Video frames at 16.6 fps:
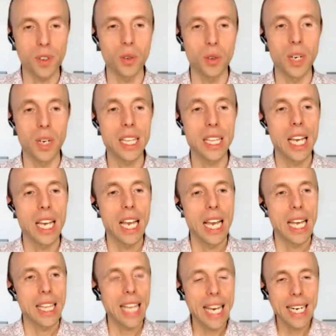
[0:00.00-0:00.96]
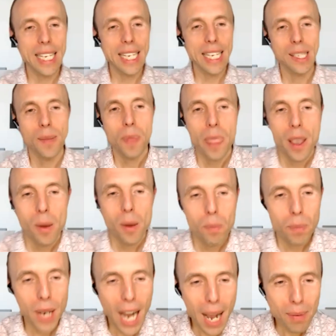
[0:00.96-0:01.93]
for you. And sure. that is,
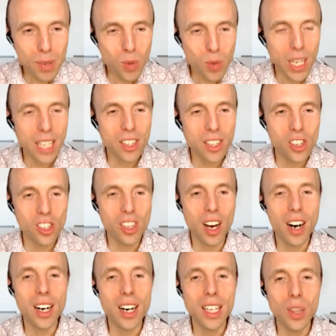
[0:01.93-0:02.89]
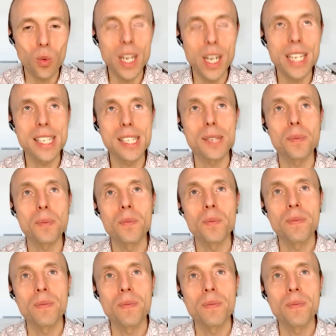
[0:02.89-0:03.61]
perhaps we could start with